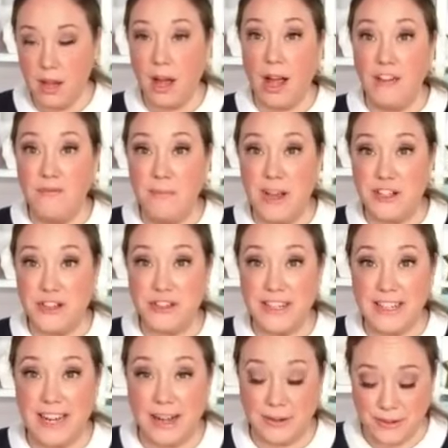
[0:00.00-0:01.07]
I've measured it
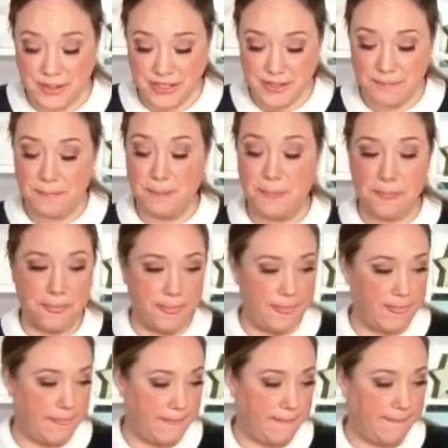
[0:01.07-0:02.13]
out.
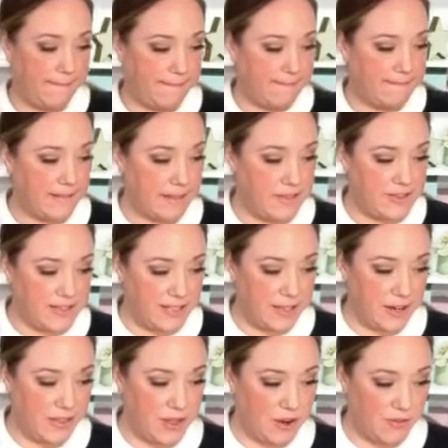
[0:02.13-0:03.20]
You see it
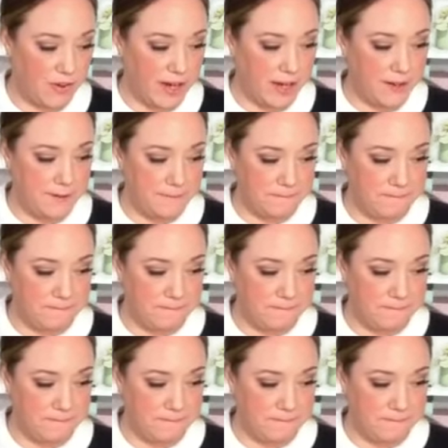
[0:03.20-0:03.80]
on the overhead?